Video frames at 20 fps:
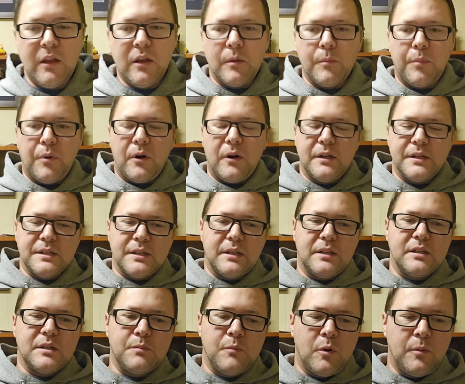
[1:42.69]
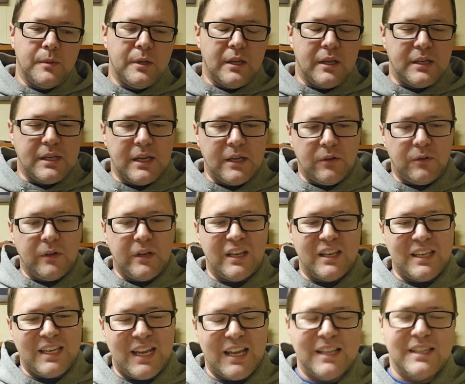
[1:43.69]
You can pause at this moment and take a look
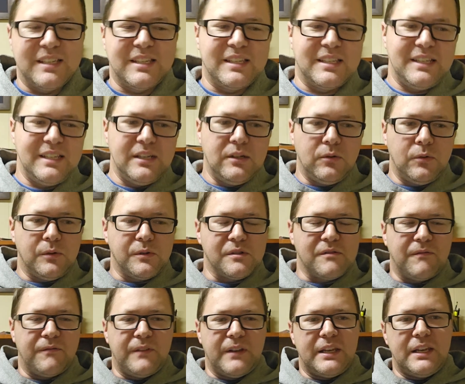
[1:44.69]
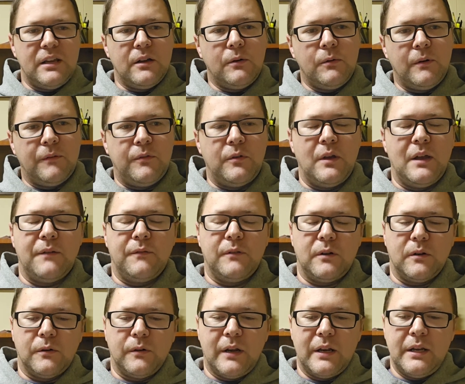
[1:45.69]
at Dan Siegel's video if you haven't
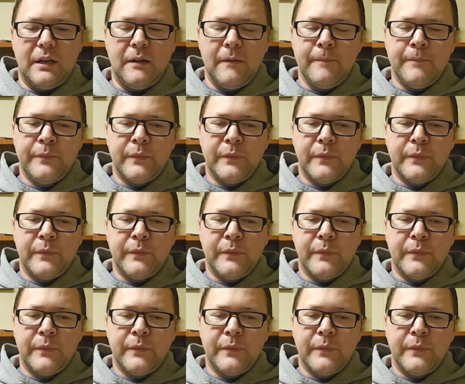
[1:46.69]
already.